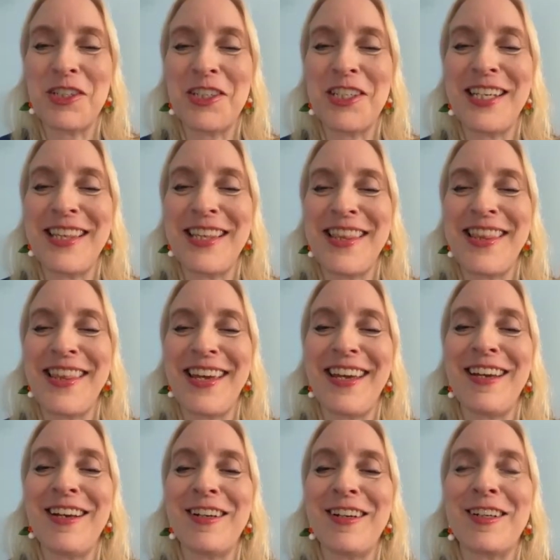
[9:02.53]
machine
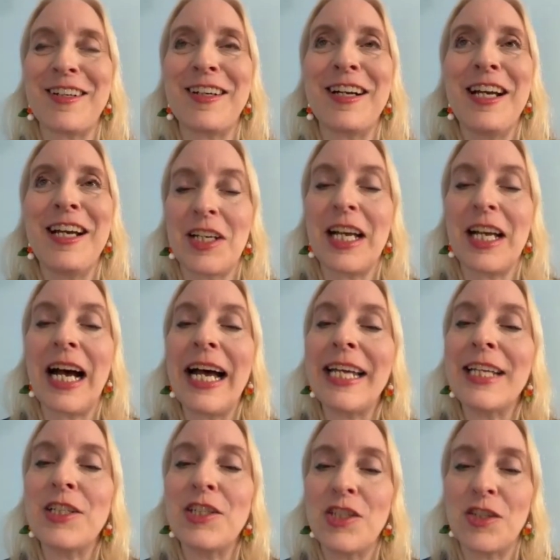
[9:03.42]
there to
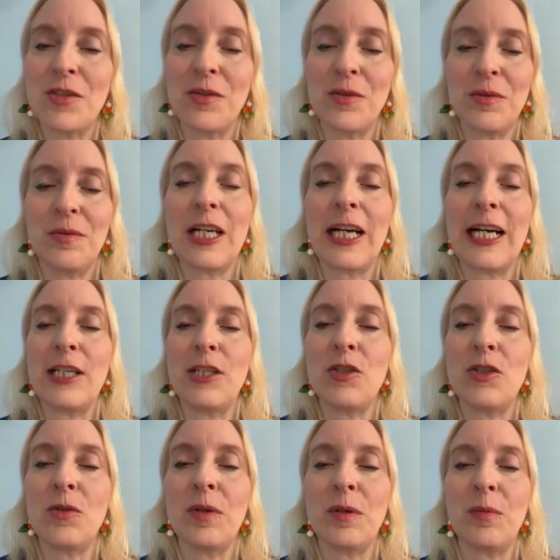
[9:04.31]
guide you,
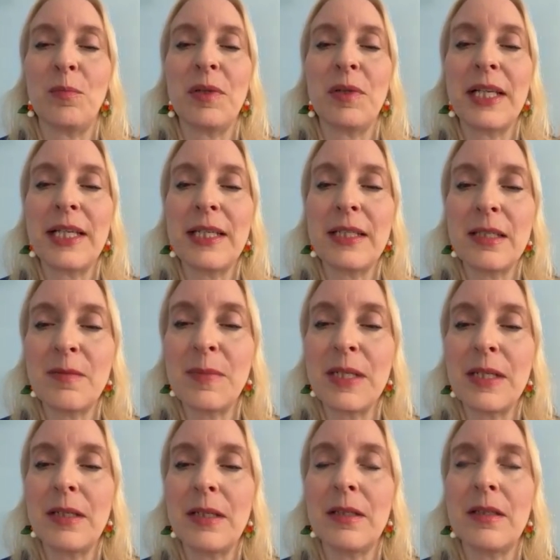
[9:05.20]
in
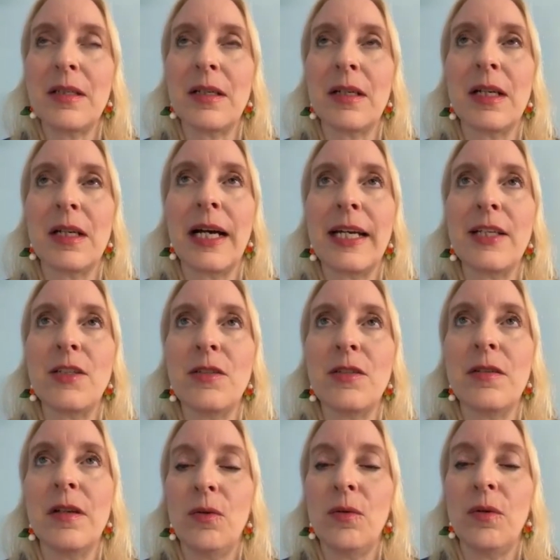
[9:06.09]
placement, to guide
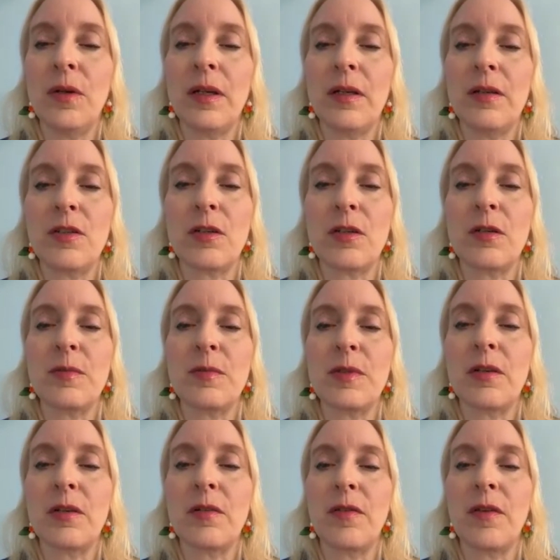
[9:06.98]
you in
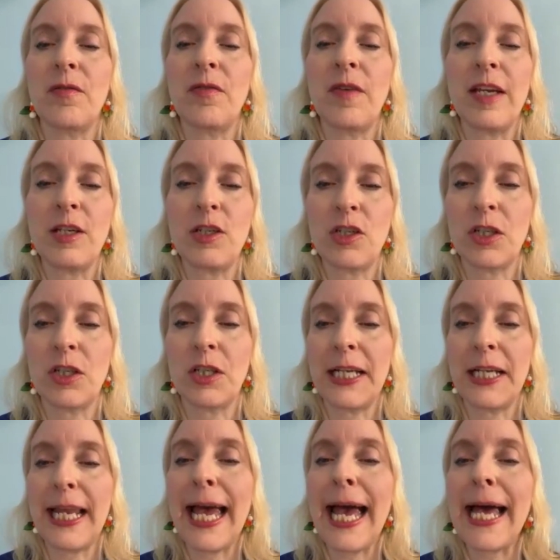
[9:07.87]
terms of the facial
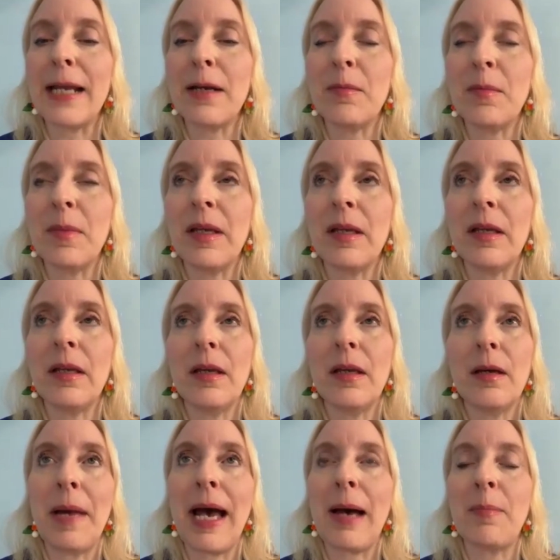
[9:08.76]
anatomy,
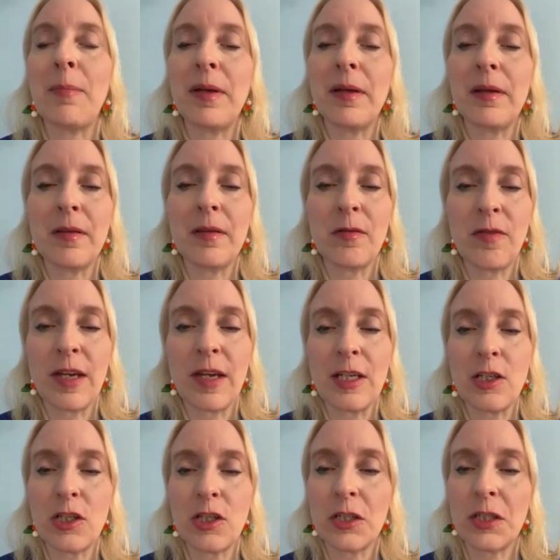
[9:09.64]
mapping the
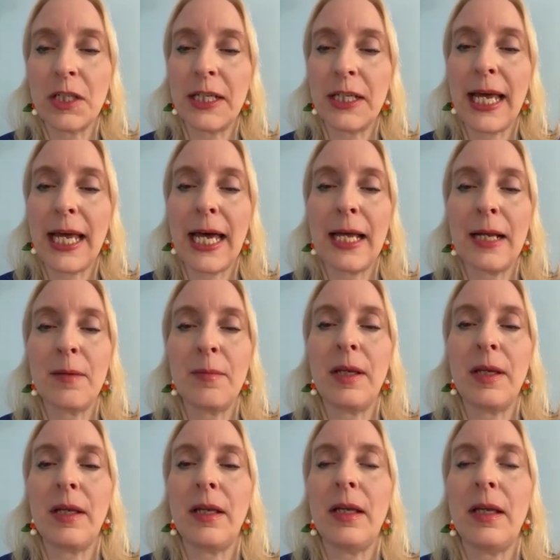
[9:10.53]
facial
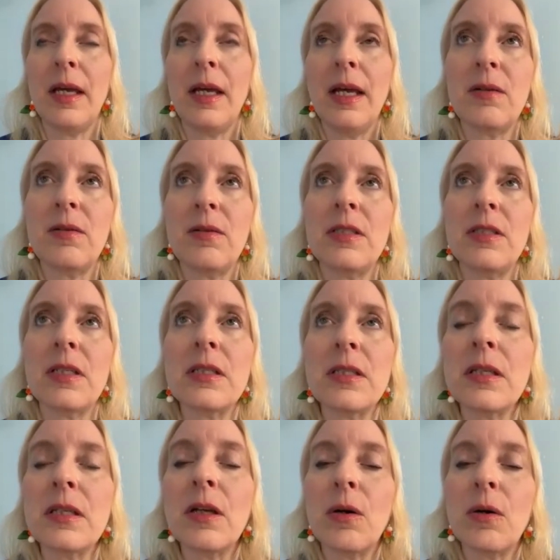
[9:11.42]
anatomy. Now, it
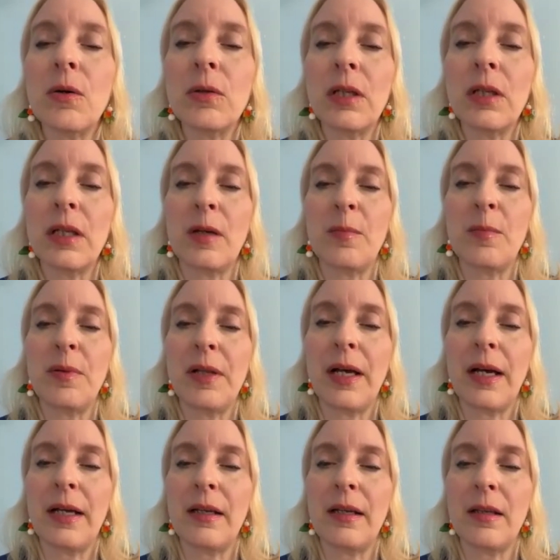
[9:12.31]
doesn't only
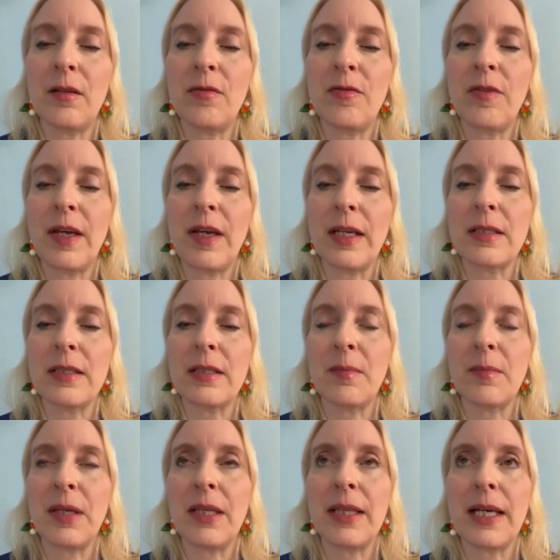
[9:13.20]
apply to the face.
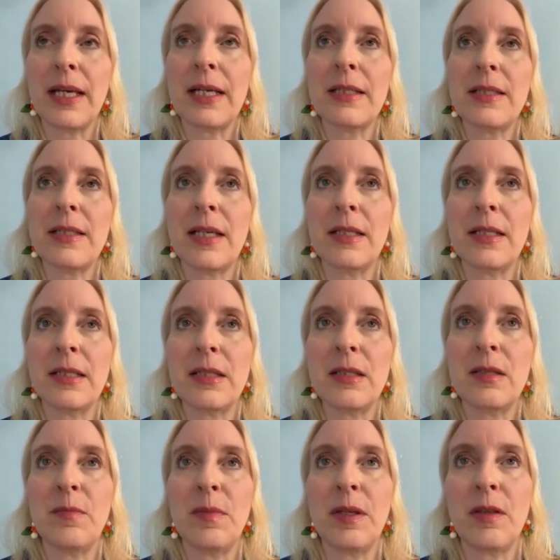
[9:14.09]
I mean, that tends
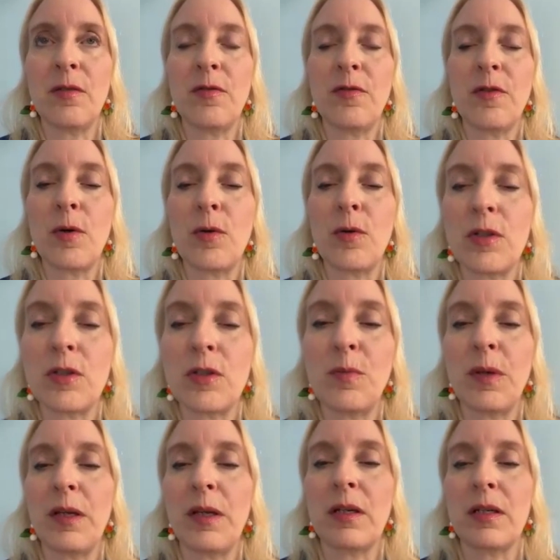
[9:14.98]
to be the focus
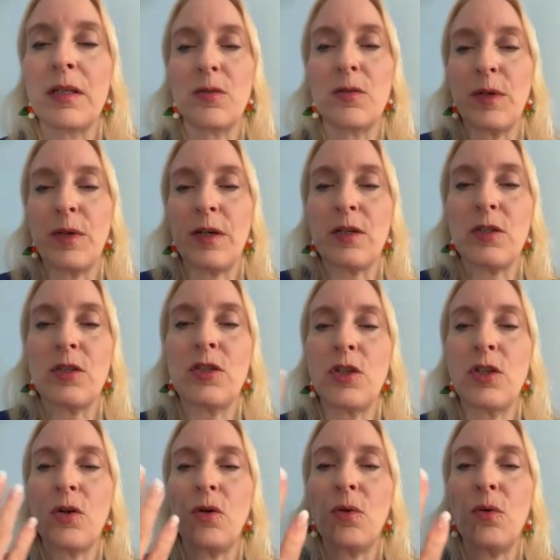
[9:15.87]
because we are
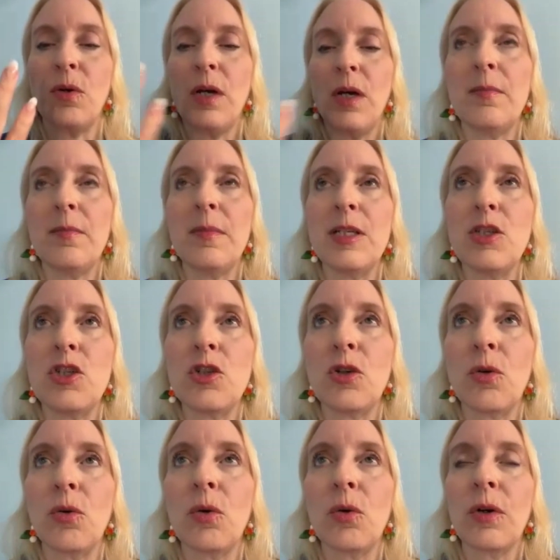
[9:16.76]
so
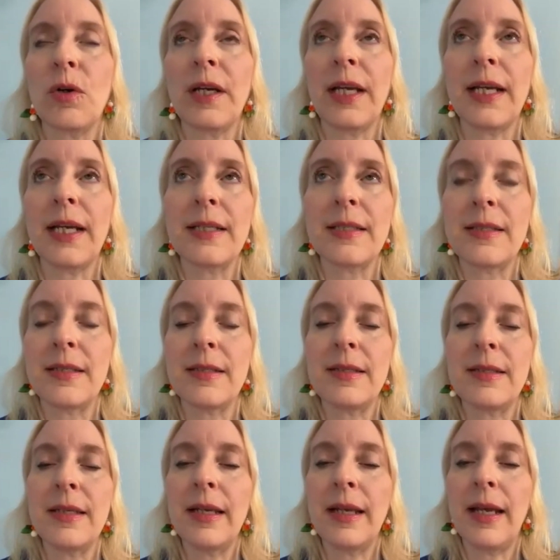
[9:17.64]
image
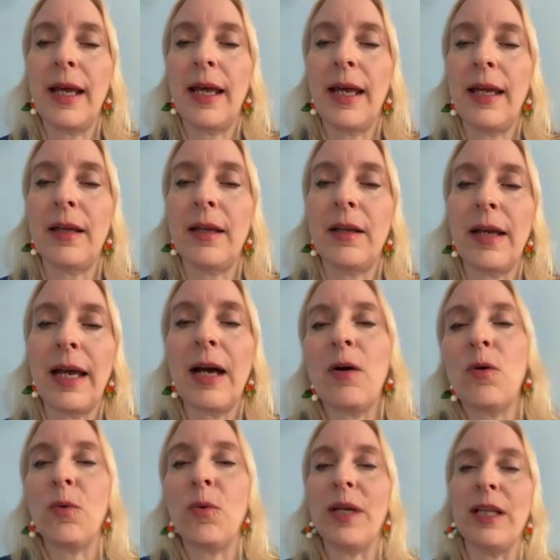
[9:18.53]
oriented today and
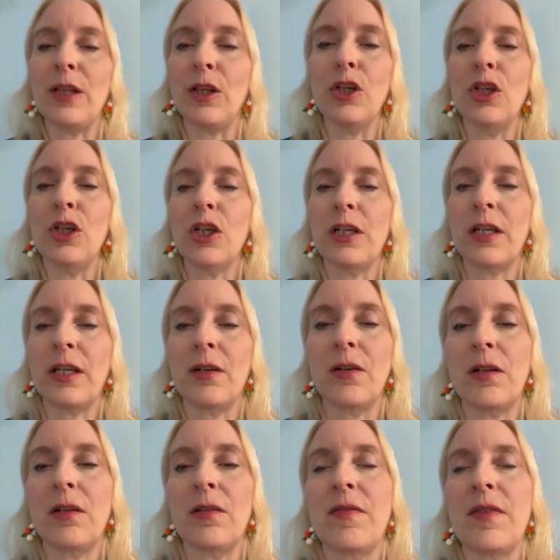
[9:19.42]
how we look and
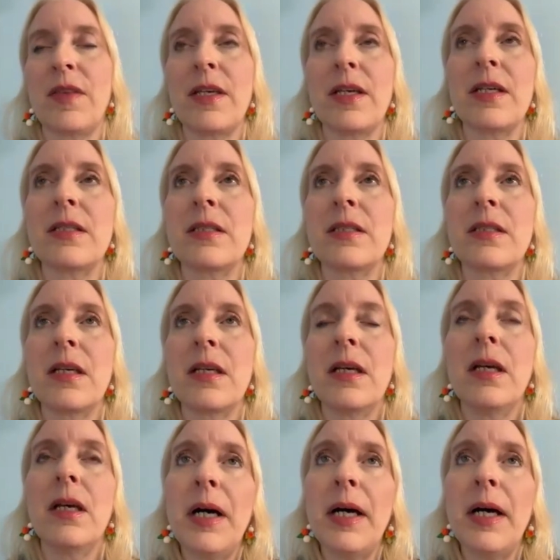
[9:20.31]
all of this.
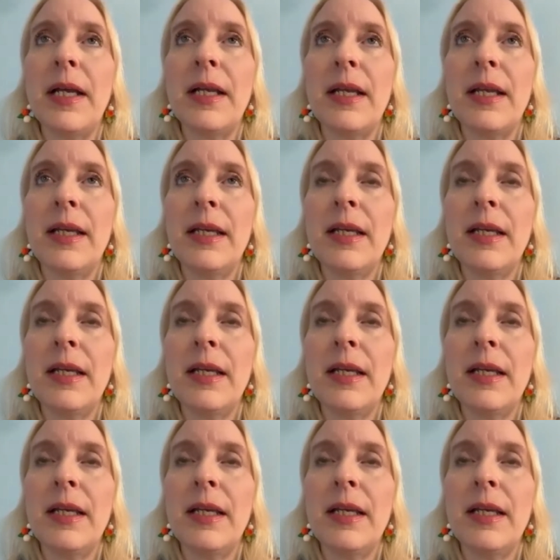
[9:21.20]
But